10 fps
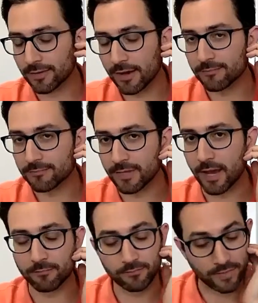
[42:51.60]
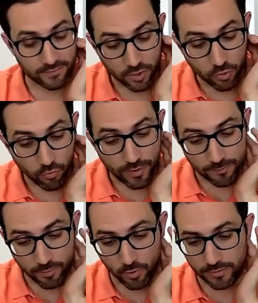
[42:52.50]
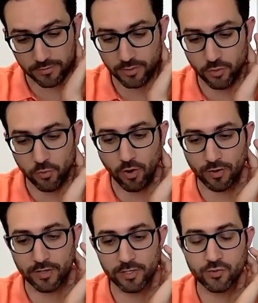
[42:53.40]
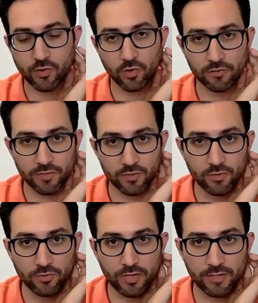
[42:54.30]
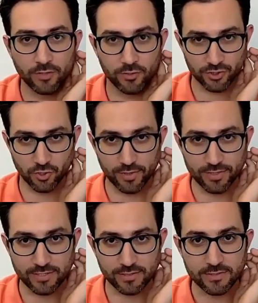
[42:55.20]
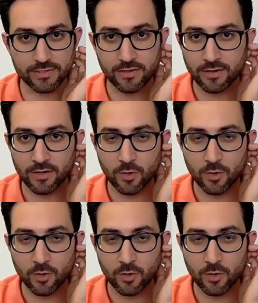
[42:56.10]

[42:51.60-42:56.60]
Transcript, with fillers: that yeah that's a great point you are in control of you right. and your choices and that's